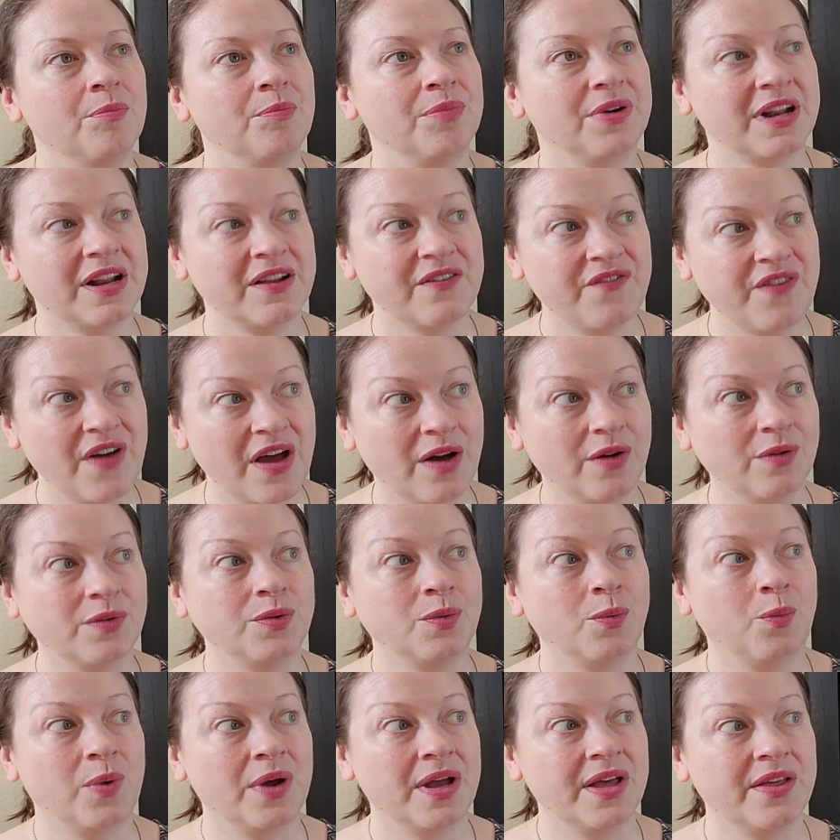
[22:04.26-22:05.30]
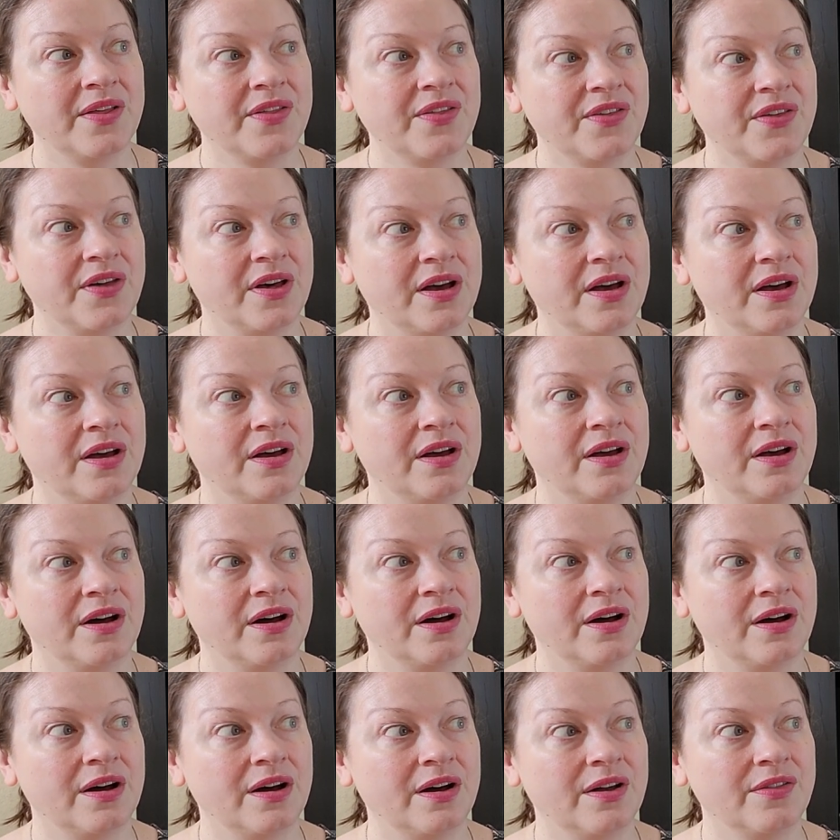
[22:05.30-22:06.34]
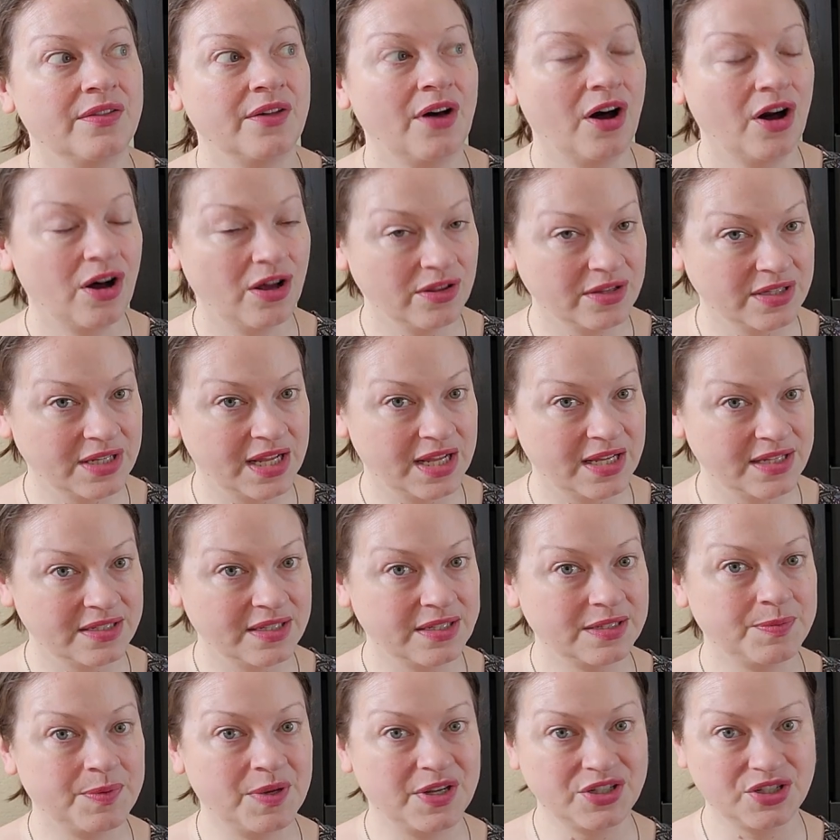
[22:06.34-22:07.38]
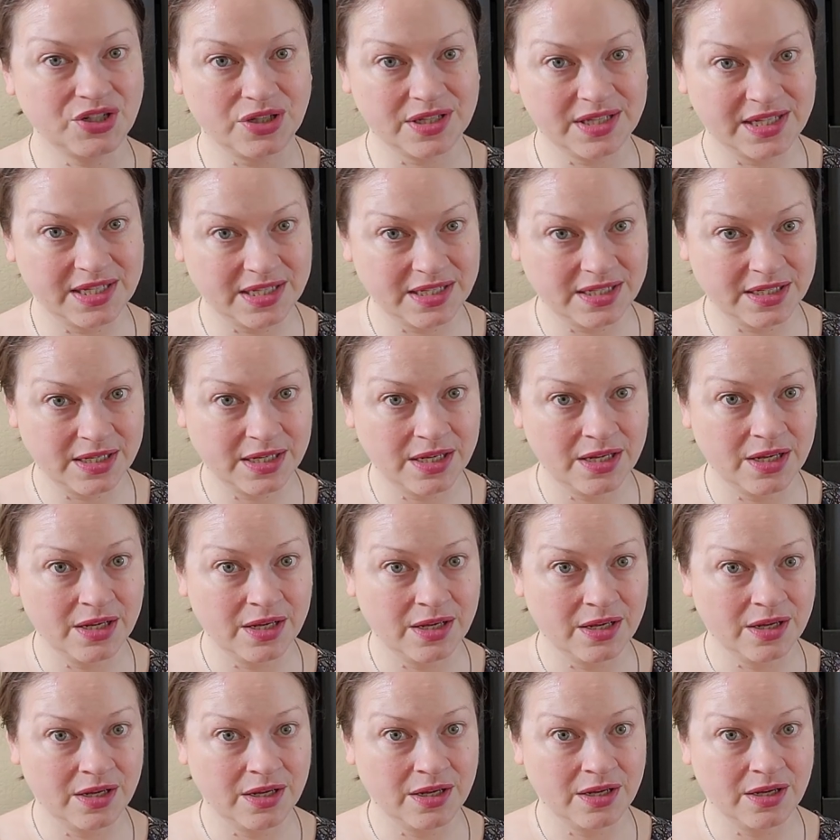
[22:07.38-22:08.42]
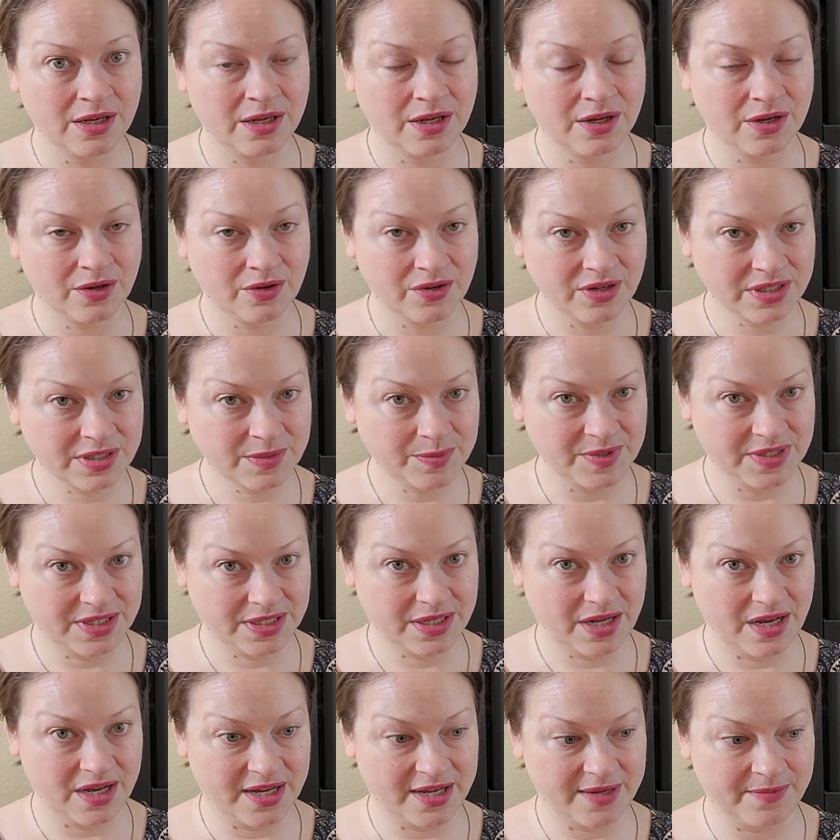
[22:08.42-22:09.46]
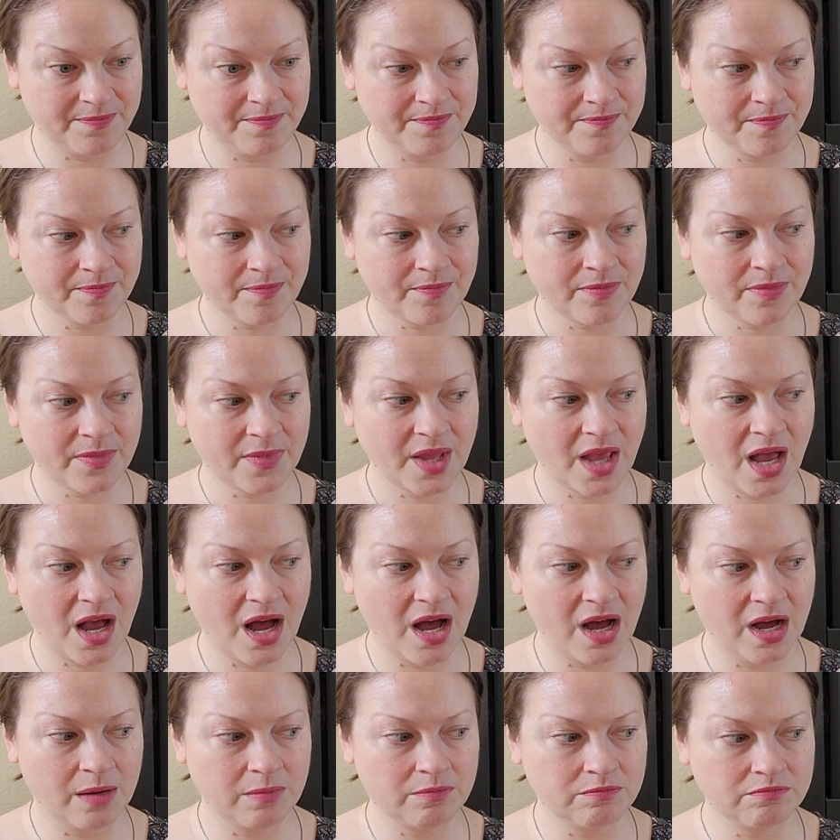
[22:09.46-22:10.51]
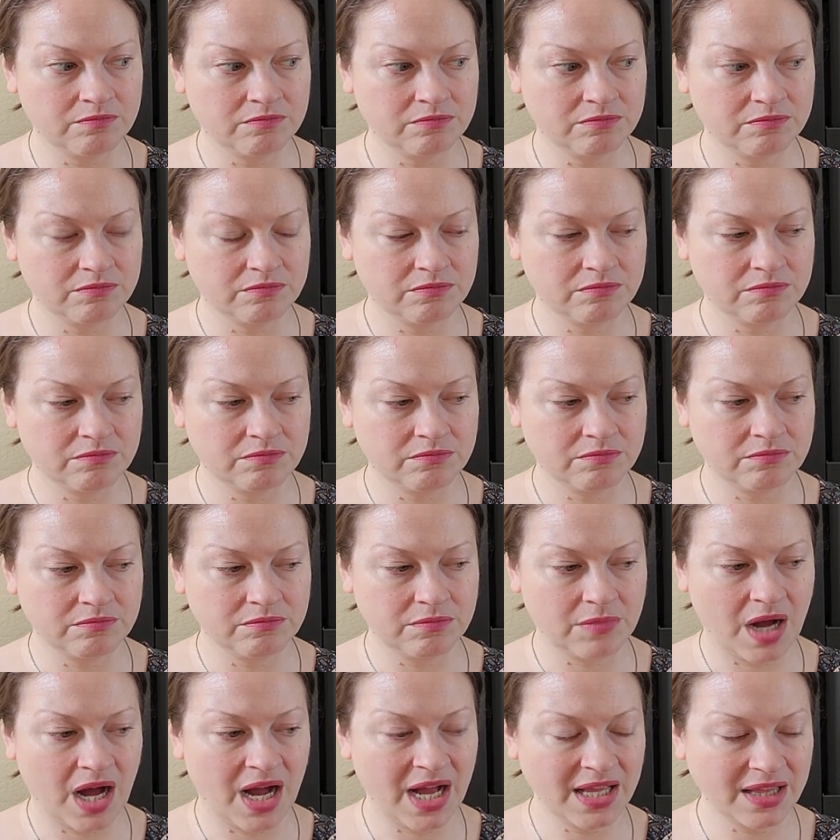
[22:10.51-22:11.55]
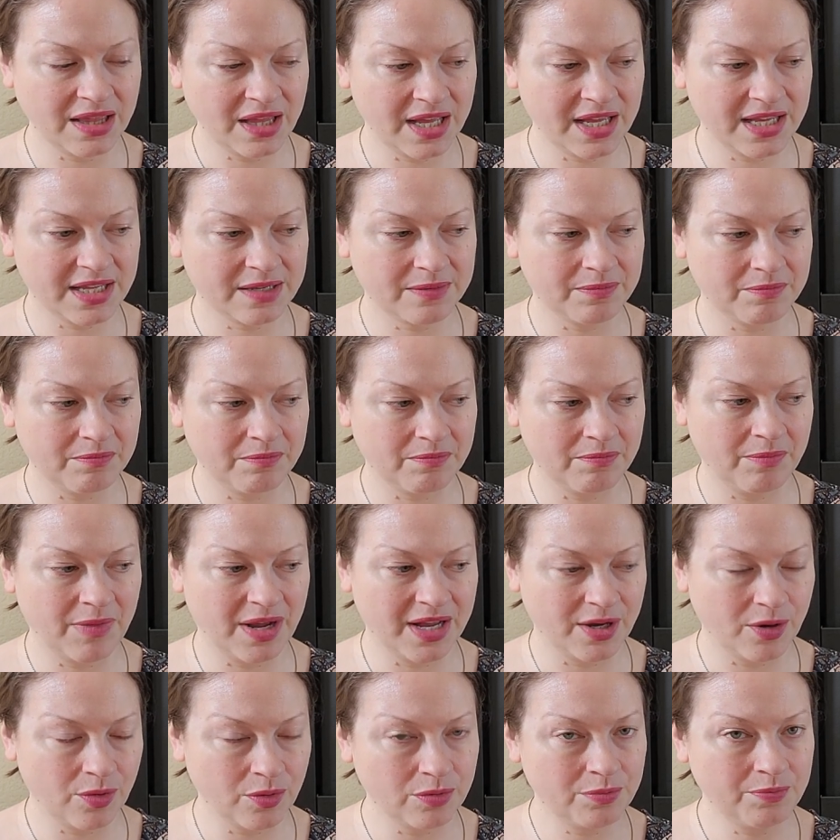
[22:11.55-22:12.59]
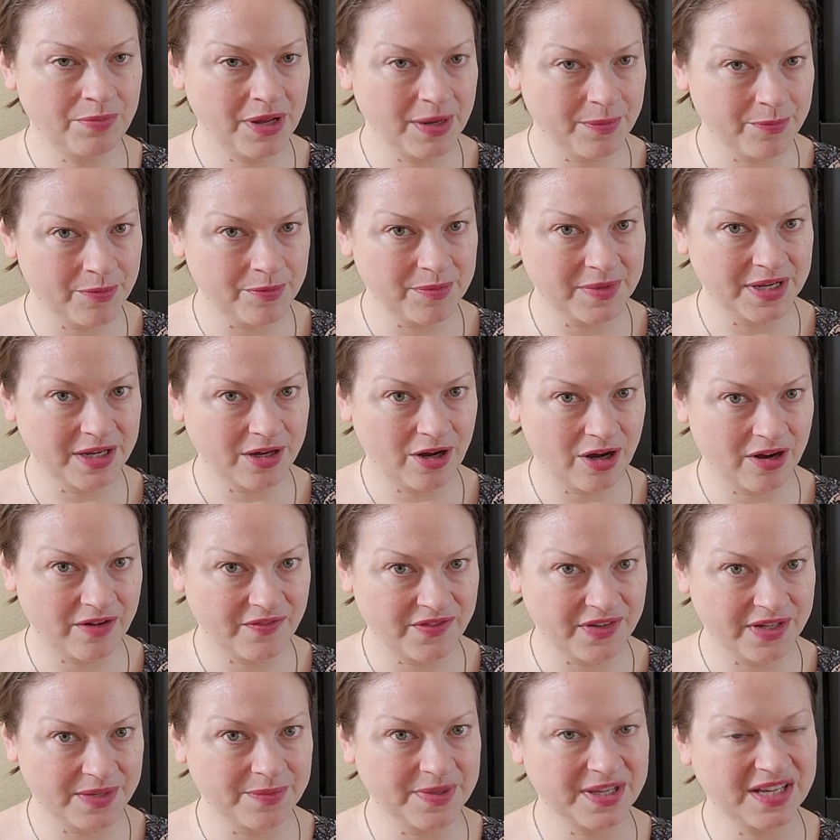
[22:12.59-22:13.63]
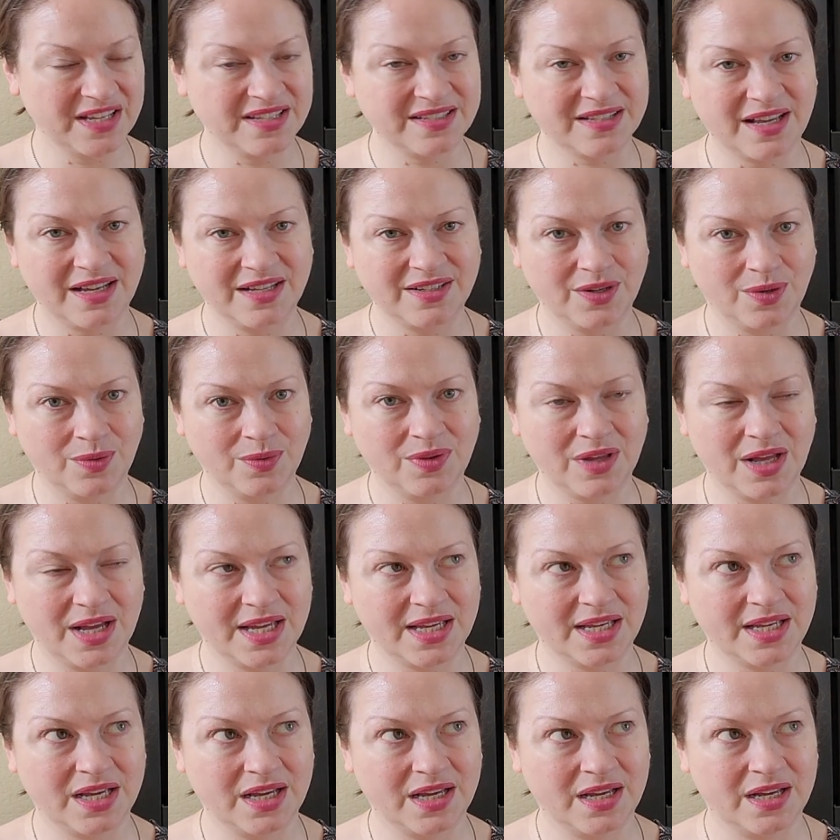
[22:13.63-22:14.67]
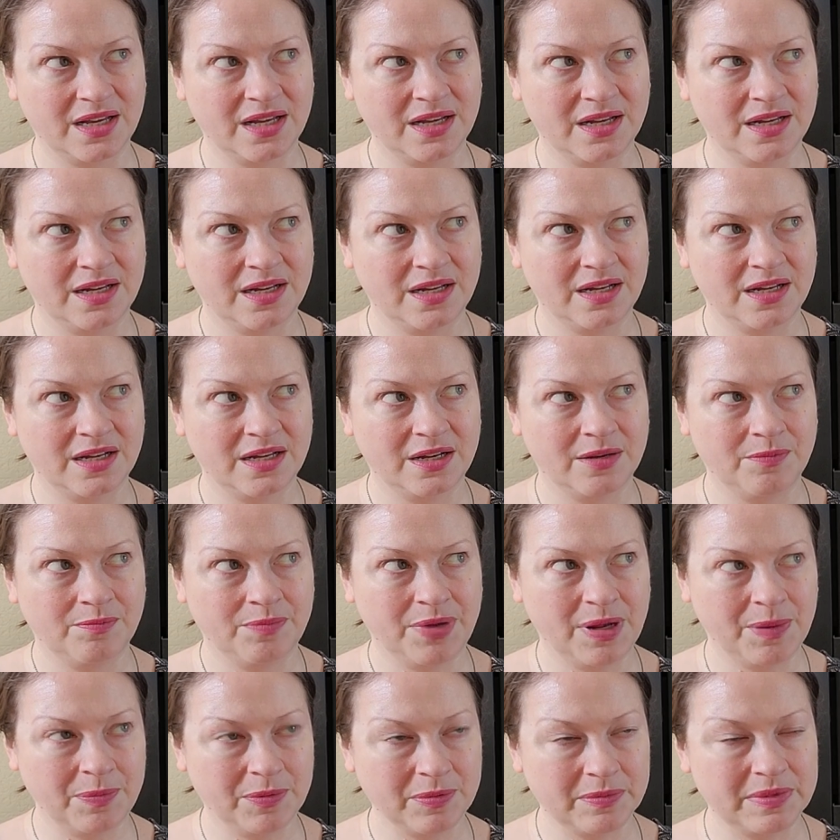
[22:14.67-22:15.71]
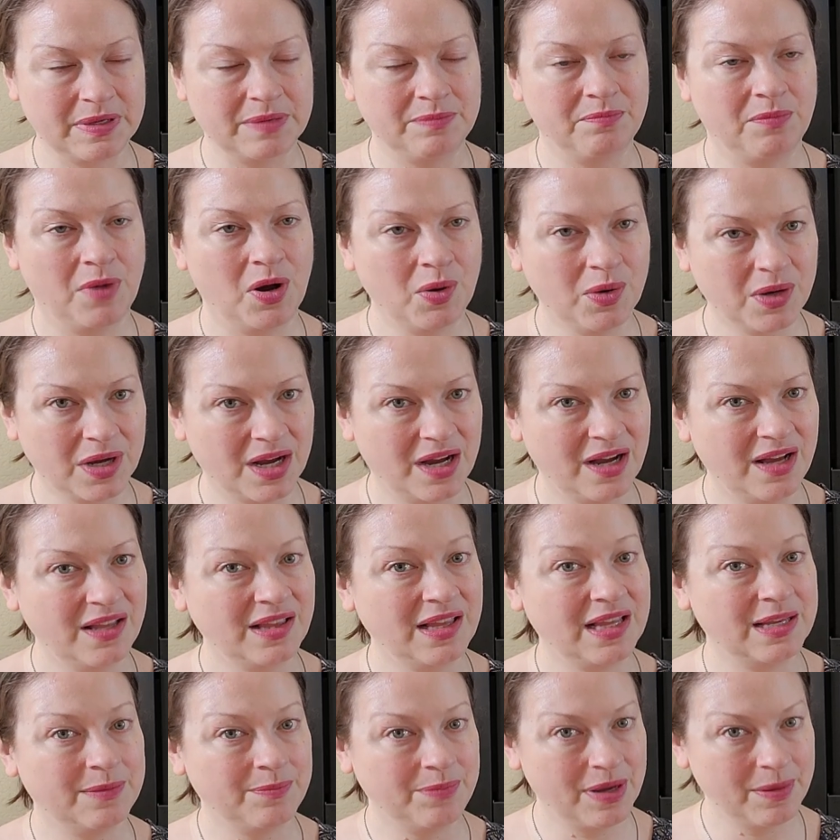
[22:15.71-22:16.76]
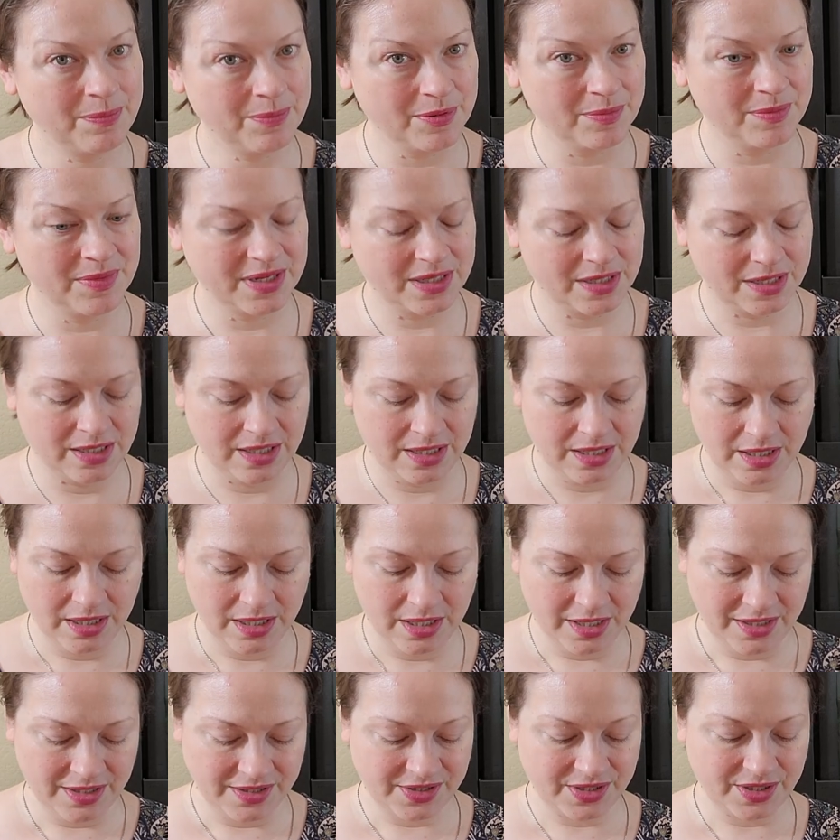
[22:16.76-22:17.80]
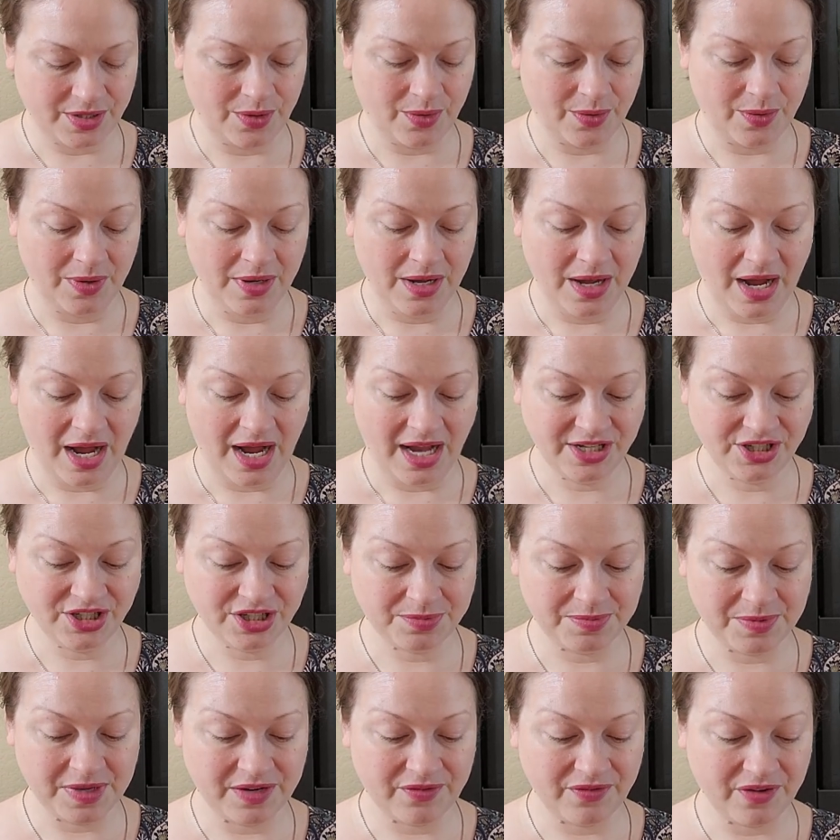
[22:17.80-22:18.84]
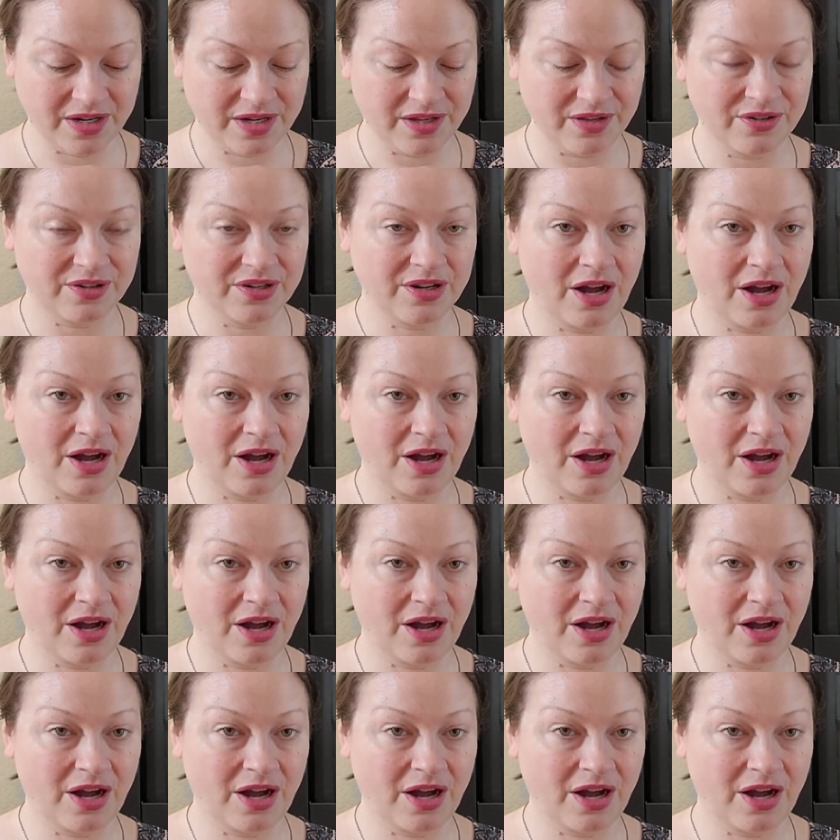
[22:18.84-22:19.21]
but I found with the holidays, especially Christmas time, I like my own peppermint coffee because I don't like peppermint mocha. I like peppermint. So I just make regular